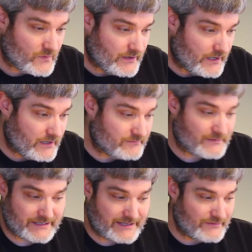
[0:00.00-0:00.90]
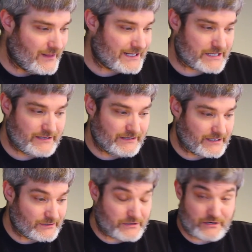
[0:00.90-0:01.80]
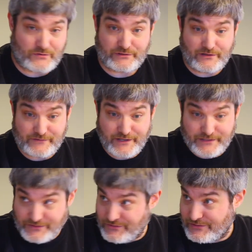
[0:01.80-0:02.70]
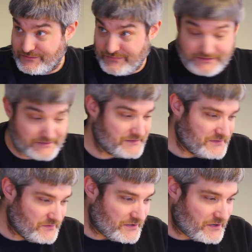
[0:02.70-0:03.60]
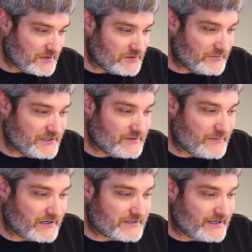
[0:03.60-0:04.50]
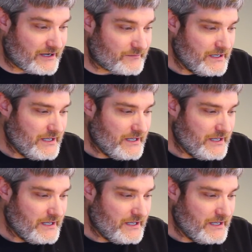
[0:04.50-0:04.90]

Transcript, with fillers: And again, lots of details there. Would love to get into it, but we are a limited amount of time.